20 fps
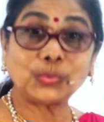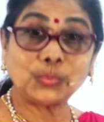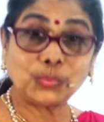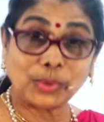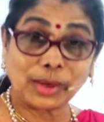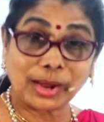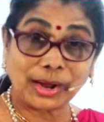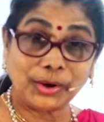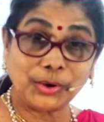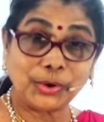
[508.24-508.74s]

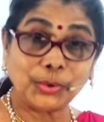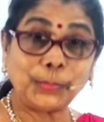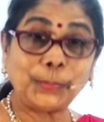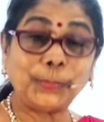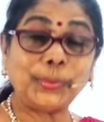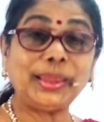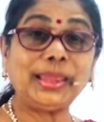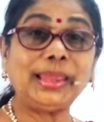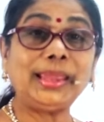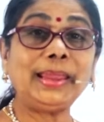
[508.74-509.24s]
1
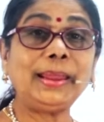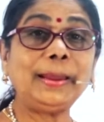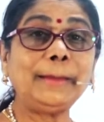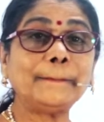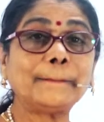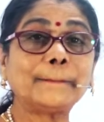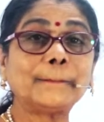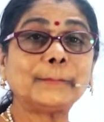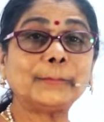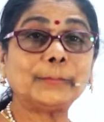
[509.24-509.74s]
rupee
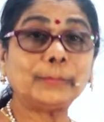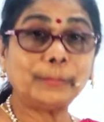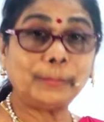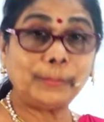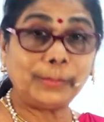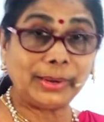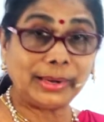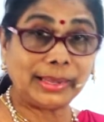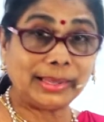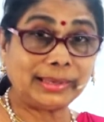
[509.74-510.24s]

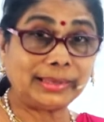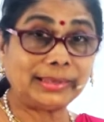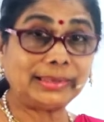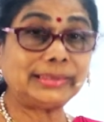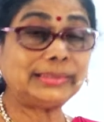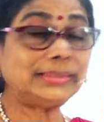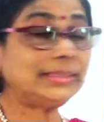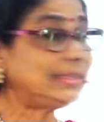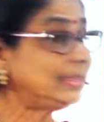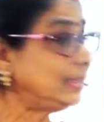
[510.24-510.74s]

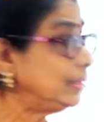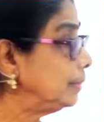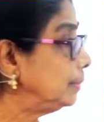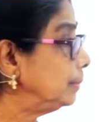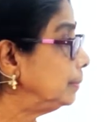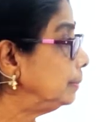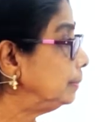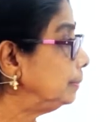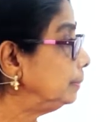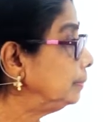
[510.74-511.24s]
plus
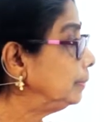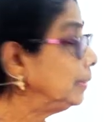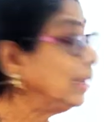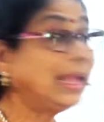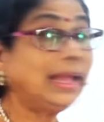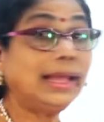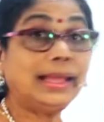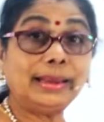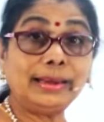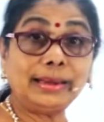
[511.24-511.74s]

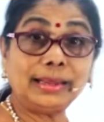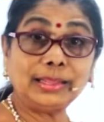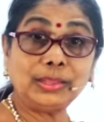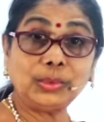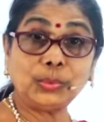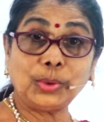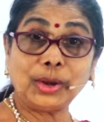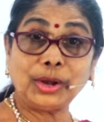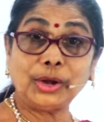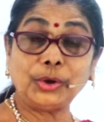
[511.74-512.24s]

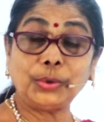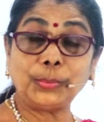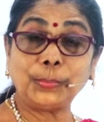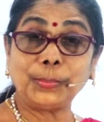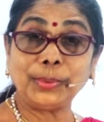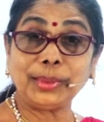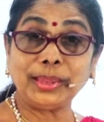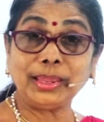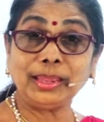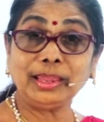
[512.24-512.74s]
another 1
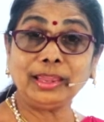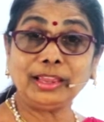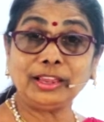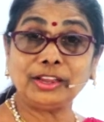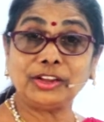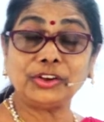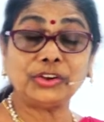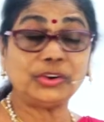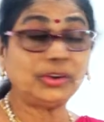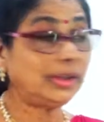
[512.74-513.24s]
rupee,
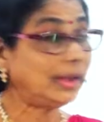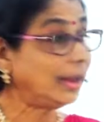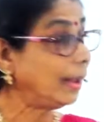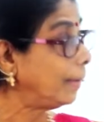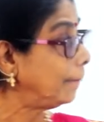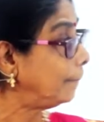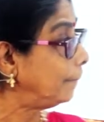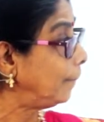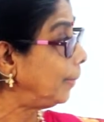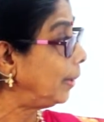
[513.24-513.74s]
good,
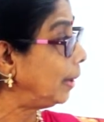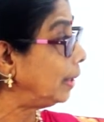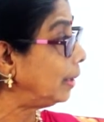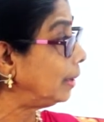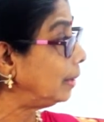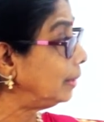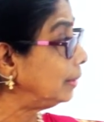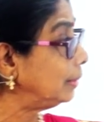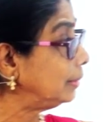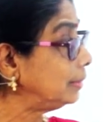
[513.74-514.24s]

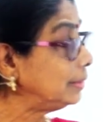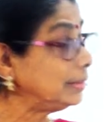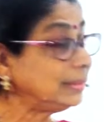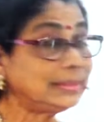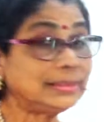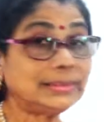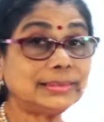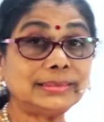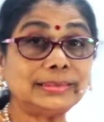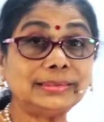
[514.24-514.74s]

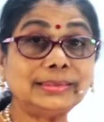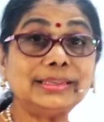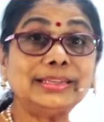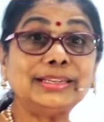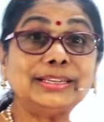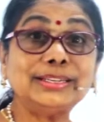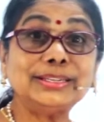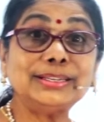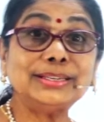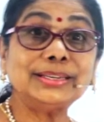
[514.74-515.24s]
plus
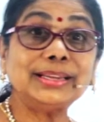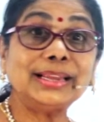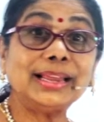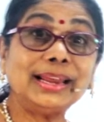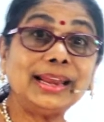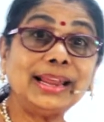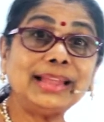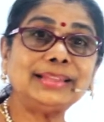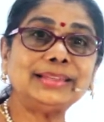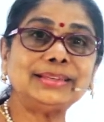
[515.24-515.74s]

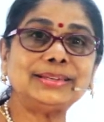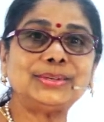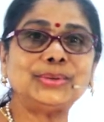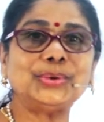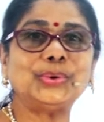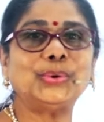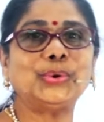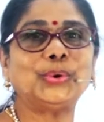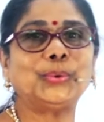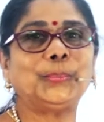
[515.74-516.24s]
another
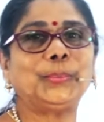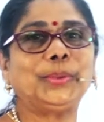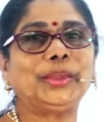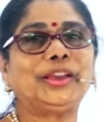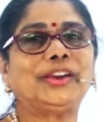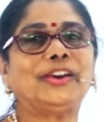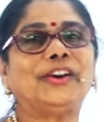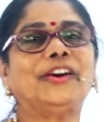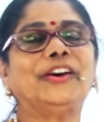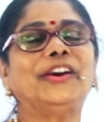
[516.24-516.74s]
2 rupee
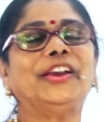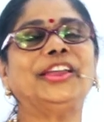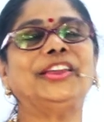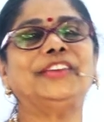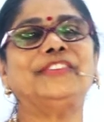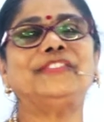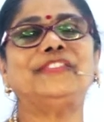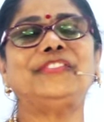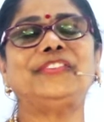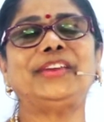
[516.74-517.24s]

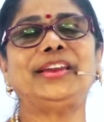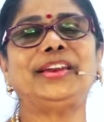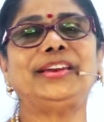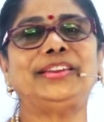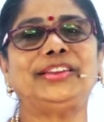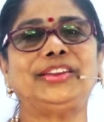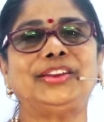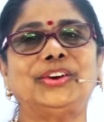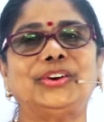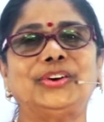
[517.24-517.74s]
coin,
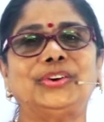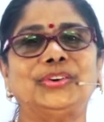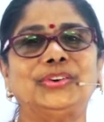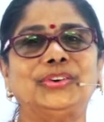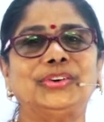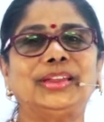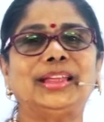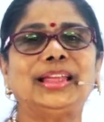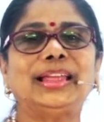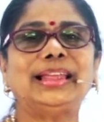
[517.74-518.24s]
very
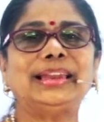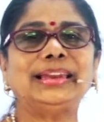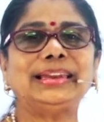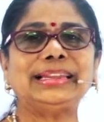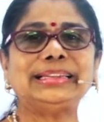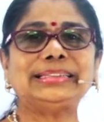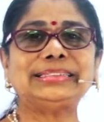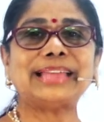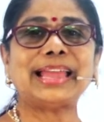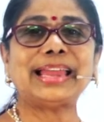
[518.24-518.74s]
good.
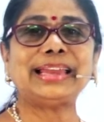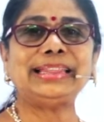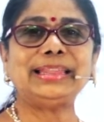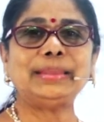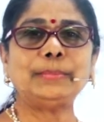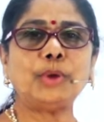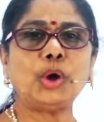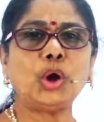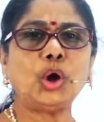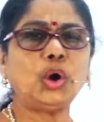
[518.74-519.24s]
Let's add
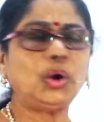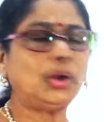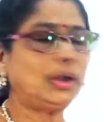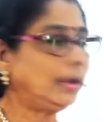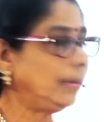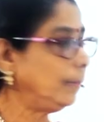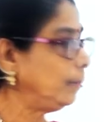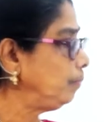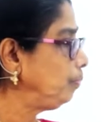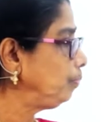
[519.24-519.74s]
them
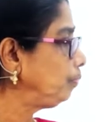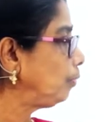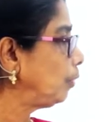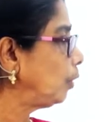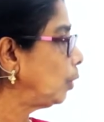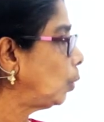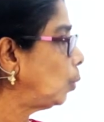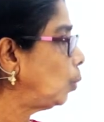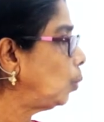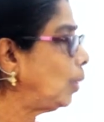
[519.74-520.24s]
all.
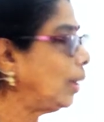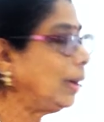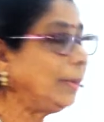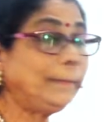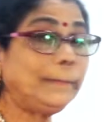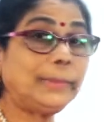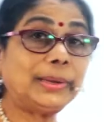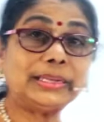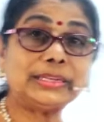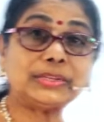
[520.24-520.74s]
1
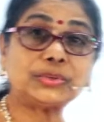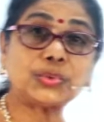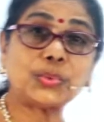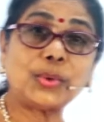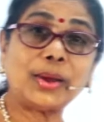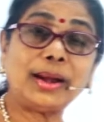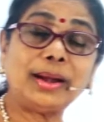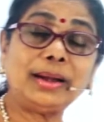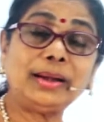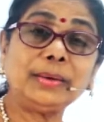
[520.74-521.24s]
plus
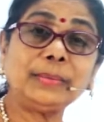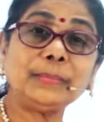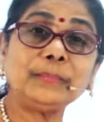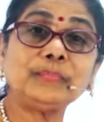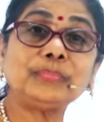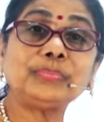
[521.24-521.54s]
1,